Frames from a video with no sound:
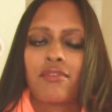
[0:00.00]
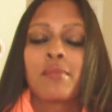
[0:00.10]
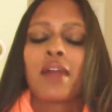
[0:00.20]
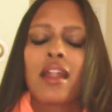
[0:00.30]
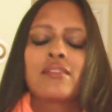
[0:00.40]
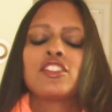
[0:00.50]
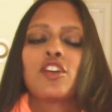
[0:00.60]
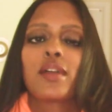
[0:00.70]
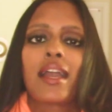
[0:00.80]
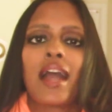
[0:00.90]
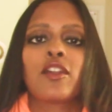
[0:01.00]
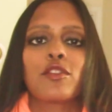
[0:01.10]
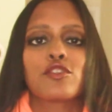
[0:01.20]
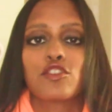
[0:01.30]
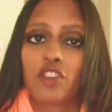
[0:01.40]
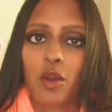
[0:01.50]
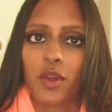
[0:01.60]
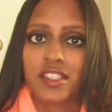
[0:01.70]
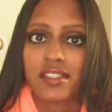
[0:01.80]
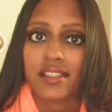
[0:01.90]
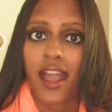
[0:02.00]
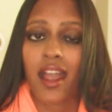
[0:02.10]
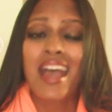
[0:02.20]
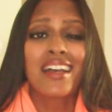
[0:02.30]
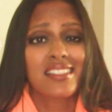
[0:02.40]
I'm not even joking. I know those are strong words to say.